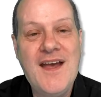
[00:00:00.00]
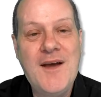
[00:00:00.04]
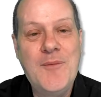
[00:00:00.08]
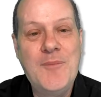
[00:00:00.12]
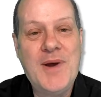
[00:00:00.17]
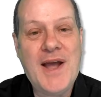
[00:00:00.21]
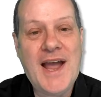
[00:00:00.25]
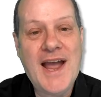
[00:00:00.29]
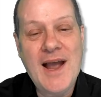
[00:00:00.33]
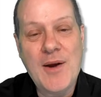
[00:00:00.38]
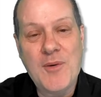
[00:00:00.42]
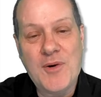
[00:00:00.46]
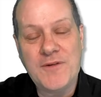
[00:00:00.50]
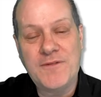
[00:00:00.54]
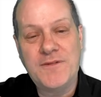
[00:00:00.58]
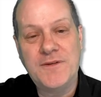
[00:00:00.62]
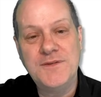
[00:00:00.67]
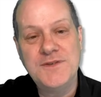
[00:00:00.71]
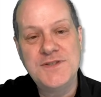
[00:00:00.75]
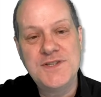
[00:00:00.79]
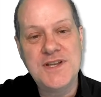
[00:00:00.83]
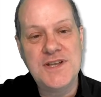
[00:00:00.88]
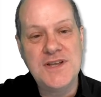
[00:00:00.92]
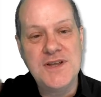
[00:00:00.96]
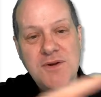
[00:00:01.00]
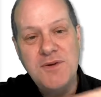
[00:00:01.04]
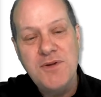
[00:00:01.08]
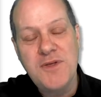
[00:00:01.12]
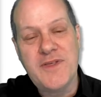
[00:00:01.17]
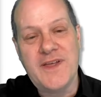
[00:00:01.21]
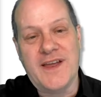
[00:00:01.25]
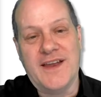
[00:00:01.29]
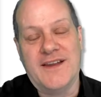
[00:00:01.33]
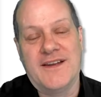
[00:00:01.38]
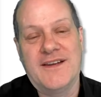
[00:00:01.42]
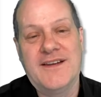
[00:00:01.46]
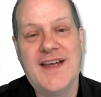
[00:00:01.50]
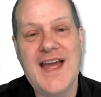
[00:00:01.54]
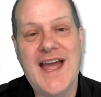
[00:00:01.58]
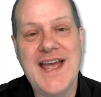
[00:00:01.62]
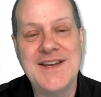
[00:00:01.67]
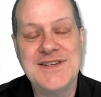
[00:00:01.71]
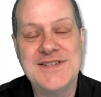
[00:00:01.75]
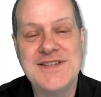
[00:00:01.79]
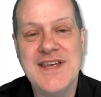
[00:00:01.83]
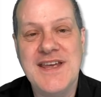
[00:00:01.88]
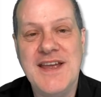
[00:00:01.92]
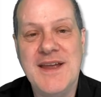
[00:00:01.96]
But how often do you think
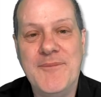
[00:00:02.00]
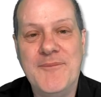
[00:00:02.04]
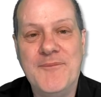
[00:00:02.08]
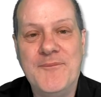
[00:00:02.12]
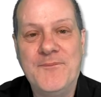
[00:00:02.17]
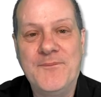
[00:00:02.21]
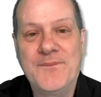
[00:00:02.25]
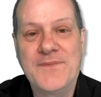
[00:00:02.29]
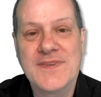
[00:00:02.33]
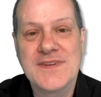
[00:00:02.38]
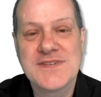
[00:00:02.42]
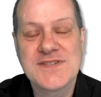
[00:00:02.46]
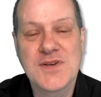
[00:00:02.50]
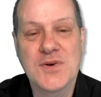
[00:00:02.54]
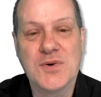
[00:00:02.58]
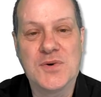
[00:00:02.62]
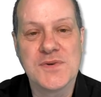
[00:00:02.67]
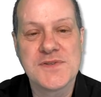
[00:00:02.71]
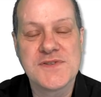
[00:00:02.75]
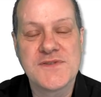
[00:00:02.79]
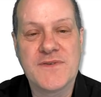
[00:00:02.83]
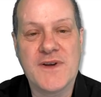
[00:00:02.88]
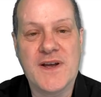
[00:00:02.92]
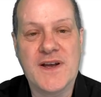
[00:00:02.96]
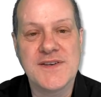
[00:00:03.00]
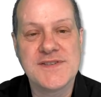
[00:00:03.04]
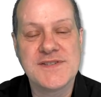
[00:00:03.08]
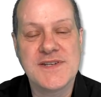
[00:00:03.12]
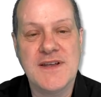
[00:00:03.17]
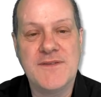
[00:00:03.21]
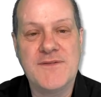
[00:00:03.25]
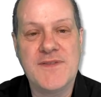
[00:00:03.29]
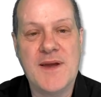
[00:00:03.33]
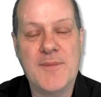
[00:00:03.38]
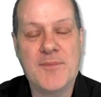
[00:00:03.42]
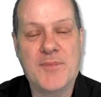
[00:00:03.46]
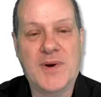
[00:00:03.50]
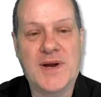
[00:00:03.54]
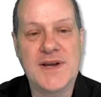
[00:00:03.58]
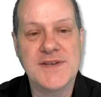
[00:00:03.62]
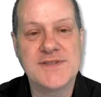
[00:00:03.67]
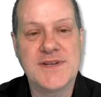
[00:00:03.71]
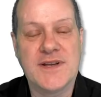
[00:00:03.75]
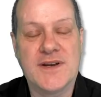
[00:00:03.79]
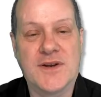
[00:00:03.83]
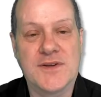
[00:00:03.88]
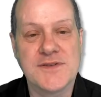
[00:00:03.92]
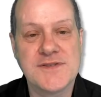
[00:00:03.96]
a team scores first if they're
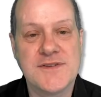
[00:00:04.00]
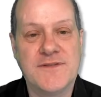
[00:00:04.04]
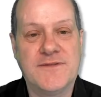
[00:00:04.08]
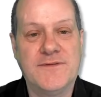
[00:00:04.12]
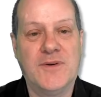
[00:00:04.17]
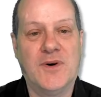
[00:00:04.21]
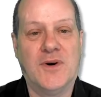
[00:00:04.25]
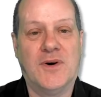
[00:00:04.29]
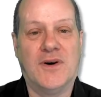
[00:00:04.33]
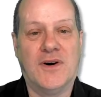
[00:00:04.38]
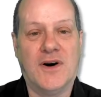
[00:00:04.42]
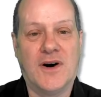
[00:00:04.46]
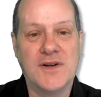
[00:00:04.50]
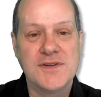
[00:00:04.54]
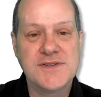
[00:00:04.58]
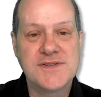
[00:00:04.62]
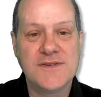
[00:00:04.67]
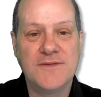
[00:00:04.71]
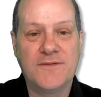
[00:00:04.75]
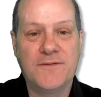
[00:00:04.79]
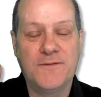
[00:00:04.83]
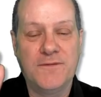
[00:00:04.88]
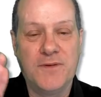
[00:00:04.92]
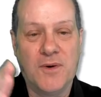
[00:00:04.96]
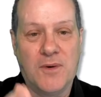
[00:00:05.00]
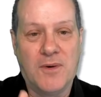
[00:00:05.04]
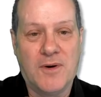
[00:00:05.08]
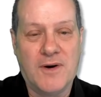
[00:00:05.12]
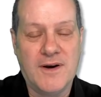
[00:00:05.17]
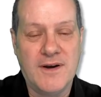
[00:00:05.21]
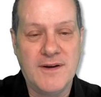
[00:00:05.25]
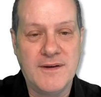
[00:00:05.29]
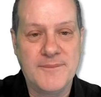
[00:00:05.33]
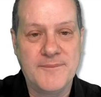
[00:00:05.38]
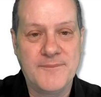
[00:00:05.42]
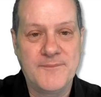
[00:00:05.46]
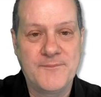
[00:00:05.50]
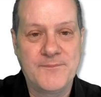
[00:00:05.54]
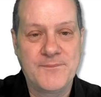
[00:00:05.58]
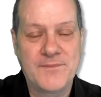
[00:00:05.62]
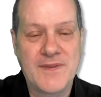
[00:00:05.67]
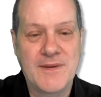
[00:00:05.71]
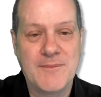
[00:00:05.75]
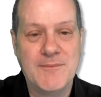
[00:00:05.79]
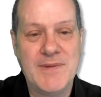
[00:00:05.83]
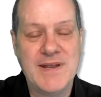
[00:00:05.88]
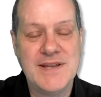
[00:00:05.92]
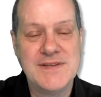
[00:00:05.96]
priced at odds of 4? Odds of 4
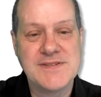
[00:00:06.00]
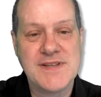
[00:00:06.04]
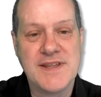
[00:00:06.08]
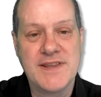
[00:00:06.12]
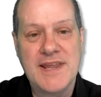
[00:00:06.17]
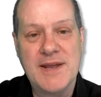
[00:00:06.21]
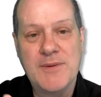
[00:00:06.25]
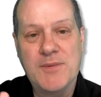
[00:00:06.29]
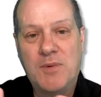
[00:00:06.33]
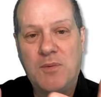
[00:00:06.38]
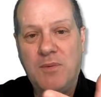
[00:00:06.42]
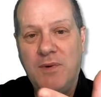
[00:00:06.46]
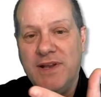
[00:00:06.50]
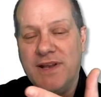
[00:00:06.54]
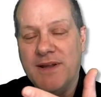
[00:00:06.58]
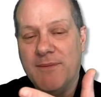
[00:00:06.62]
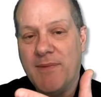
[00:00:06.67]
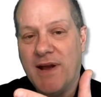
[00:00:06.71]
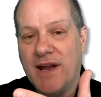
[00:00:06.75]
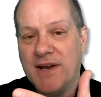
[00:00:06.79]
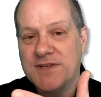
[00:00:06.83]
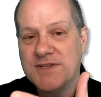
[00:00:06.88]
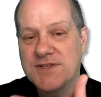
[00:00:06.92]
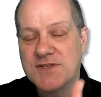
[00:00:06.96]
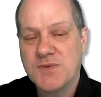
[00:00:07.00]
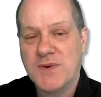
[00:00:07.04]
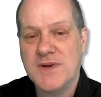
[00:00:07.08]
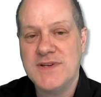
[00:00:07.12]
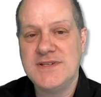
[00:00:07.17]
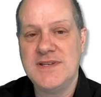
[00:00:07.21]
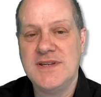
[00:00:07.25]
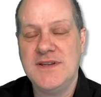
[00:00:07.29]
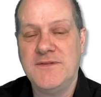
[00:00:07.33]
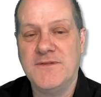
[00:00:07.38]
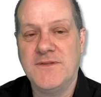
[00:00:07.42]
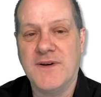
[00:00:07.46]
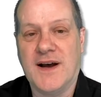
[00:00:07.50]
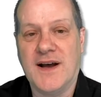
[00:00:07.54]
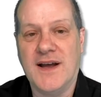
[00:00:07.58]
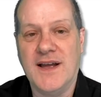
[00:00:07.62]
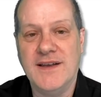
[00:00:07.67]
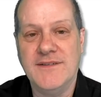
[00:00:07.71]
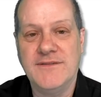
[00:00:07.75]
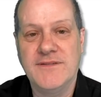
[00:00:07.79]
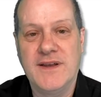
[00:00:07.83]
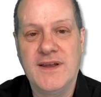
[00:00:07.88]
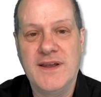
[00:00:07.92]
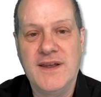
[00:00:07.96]
means that they will win the match
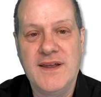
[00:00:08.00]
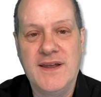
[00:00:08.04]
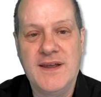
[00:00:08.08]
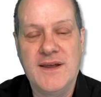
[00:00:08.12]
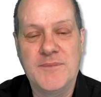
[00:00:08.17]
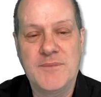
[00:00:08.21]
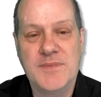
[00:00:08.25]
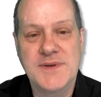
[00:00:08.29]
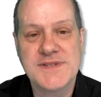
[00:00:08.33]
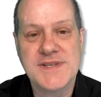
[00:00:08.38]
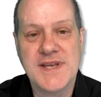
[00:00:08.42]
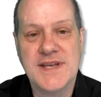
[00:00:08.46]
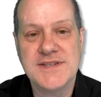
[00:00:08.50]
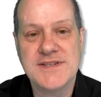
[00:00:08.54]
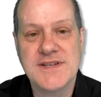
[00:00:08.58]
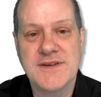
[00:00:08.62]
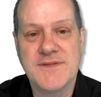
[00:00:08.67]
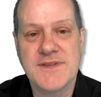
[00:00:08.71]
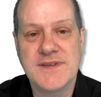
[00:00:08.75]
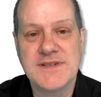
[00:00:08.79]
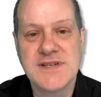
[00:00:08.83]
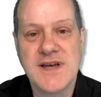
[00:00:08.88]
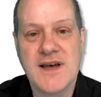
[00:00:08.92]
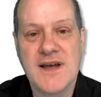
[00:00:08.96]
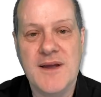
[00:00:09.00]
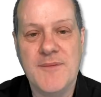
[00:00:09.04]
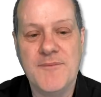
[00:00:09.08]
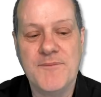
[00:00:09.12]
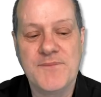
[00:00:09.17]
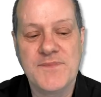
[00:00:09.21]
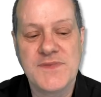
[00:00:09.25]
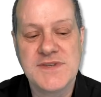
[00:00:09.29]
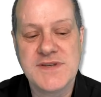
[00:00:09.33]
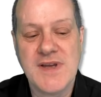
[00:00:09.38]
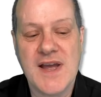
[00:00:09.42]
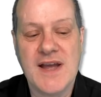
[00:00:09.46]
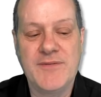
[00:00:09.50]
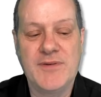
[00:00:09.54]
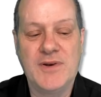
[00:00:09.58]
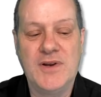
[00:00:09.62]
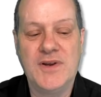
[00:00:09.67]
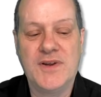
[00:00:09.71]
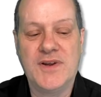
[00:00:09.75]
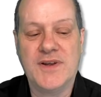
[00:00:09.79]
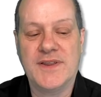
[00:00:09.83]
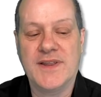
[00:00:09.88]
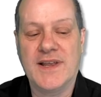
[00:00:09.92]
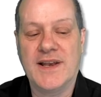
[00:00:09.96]
25% of the time. So have a
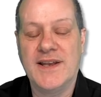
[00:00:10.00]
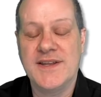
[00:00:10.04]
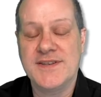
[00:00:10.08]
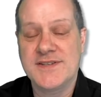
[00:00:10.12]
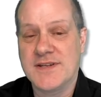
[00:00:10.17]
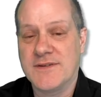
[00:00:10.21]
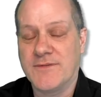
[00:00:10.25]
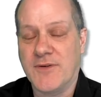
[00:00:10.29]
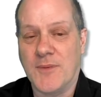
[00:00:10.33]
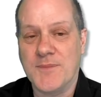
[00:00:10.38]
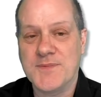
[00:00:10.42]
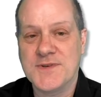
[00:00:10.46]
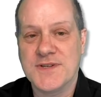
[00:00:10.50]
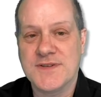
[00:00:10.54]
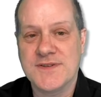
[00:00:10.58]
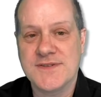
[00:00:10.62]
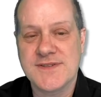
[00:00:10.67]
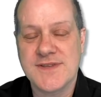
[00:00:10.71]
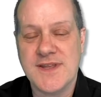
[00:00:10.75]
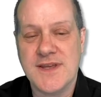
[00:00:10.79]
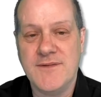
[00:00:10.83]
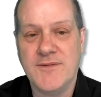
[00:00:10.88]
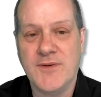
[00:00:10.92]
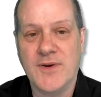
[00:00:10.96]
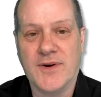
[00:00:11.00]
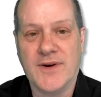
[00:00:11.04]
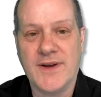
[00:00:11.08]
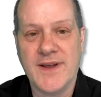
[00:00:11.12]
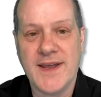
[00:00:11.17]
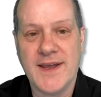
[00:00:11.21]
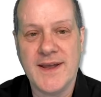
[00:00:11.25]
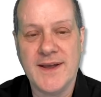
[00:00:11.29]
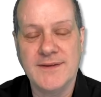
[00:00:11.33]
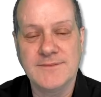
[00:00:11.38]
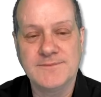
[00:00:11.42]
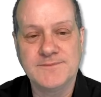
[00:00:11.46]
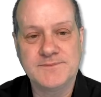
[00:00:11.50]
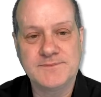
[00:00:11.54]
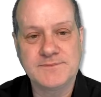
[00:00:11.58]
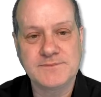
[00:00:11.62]
look at the list of options that you've got here.